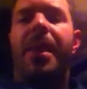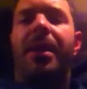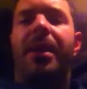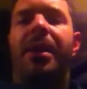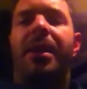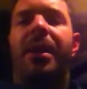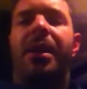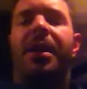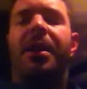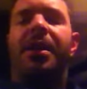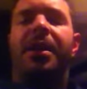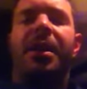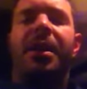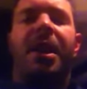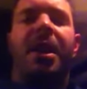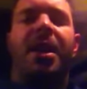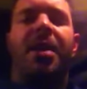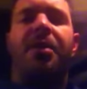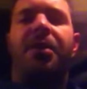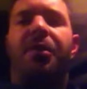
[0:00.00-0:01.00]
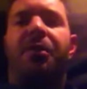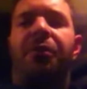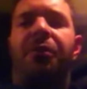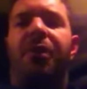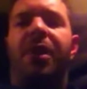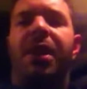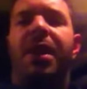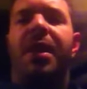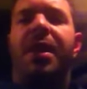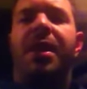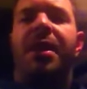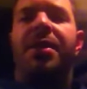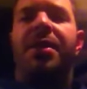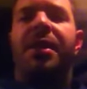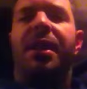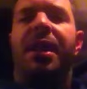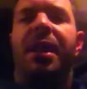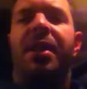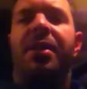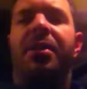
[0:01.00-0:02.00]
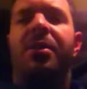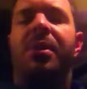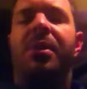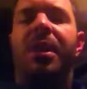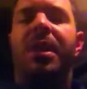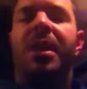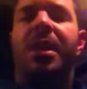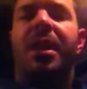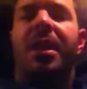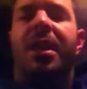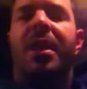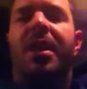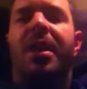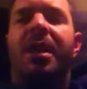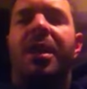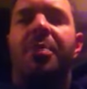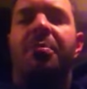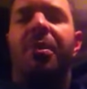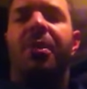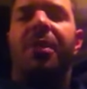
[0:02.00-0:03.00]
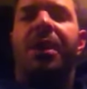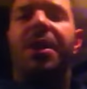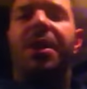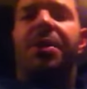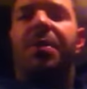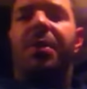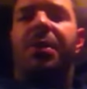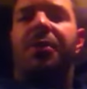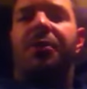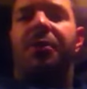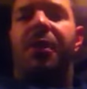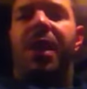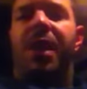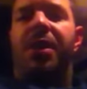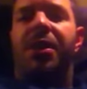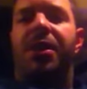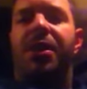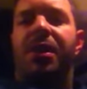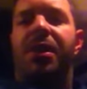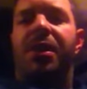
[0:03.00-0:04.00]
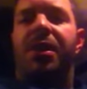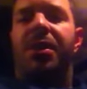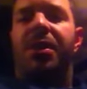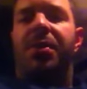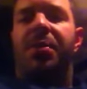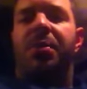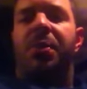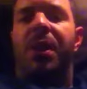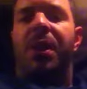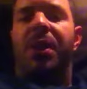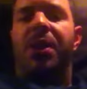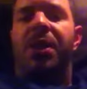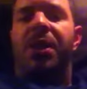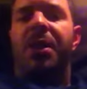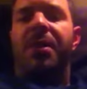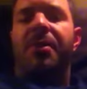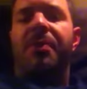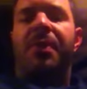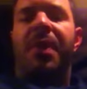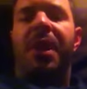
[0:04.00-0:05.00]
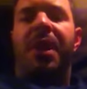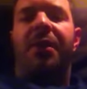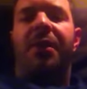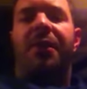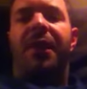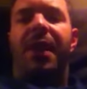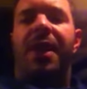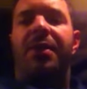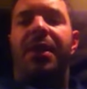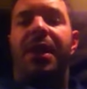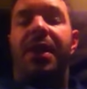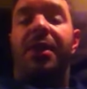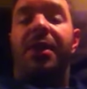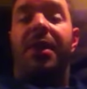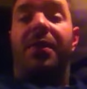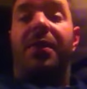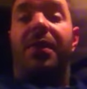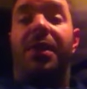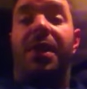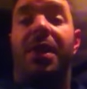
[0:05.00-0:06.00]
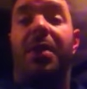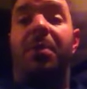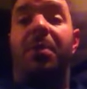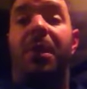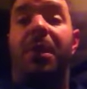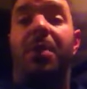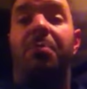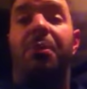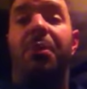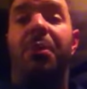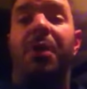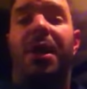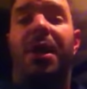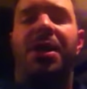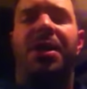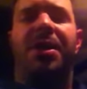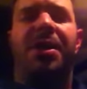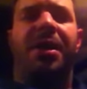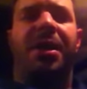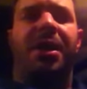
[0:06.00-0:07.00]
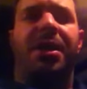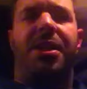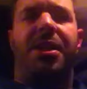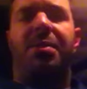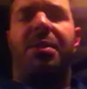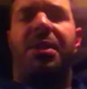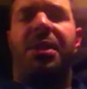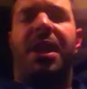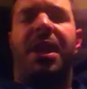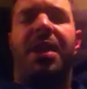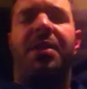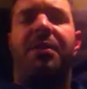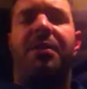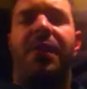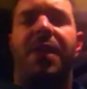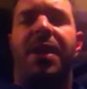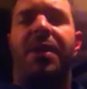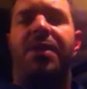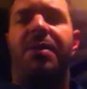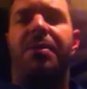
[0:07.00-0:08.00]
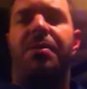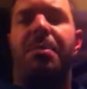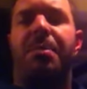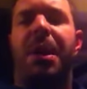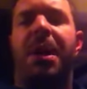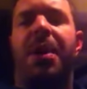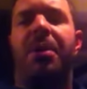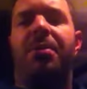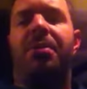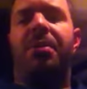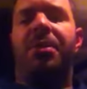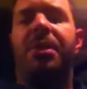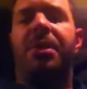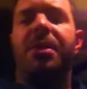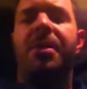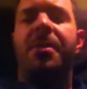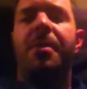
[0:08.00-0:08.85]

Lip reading: Yeah, over 3 years ago, I bought into a franchise which I found out the other day when I bought into this, it was £10,000.